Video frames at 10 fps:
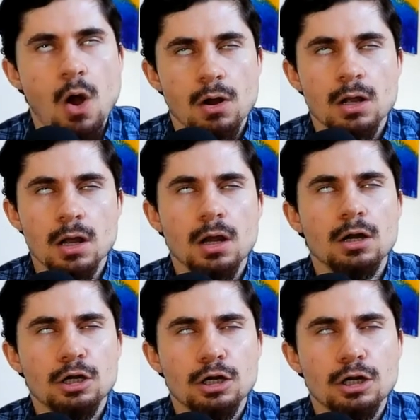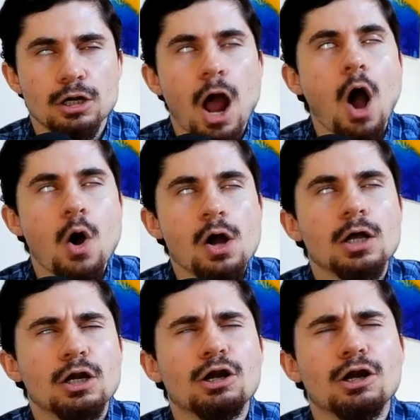
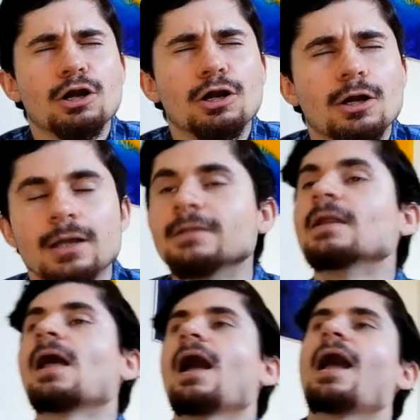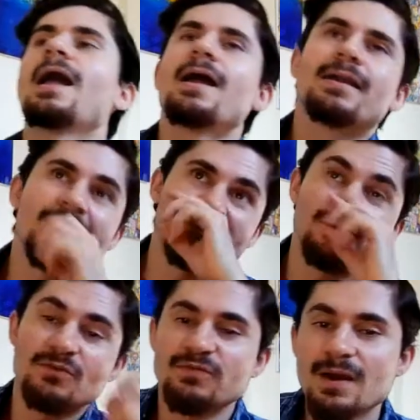Okay. And if
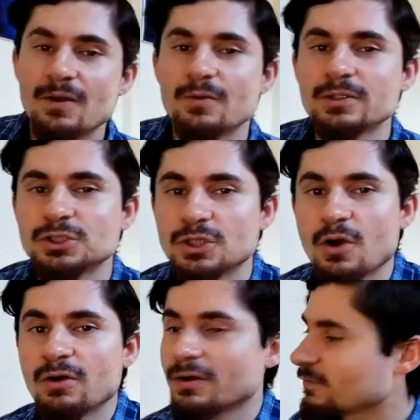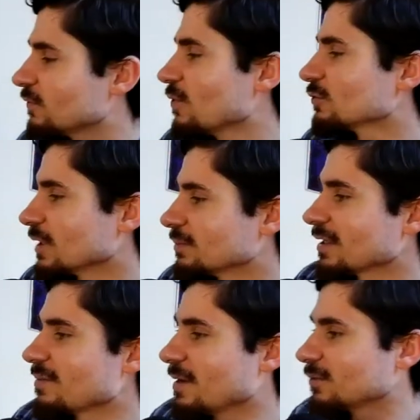you follow the show or if you know
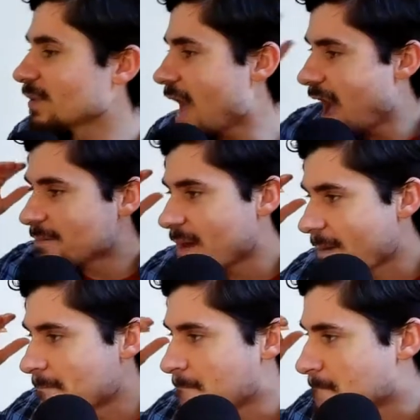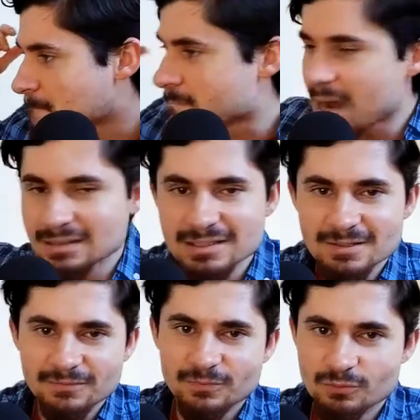something about me, I'm a
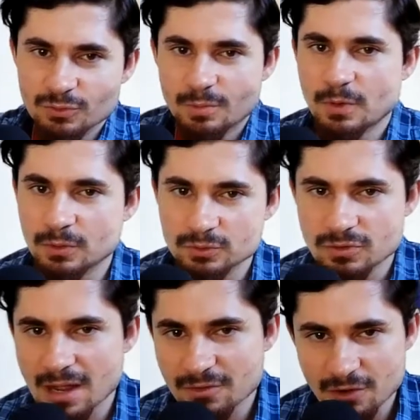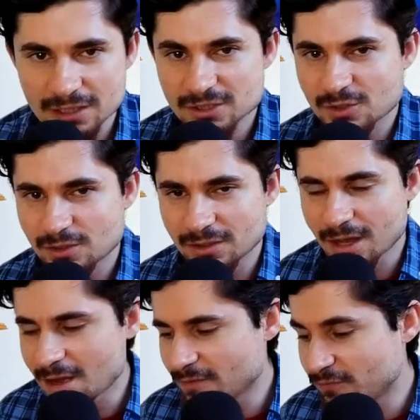massive RuPaul Drag Race
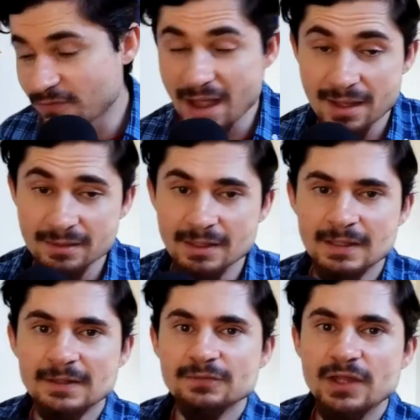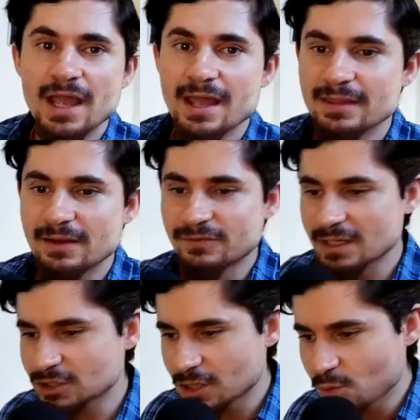fan. And I've
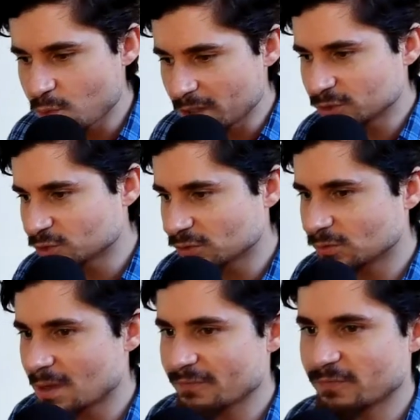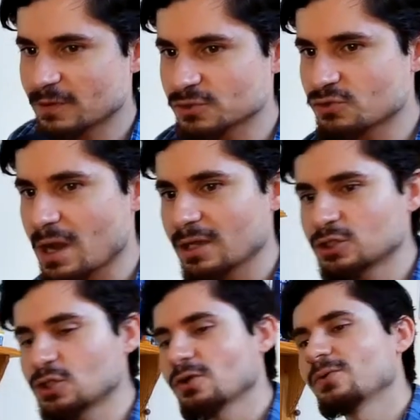actually went to my first
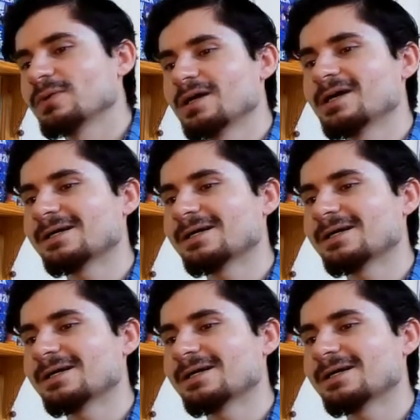drag show.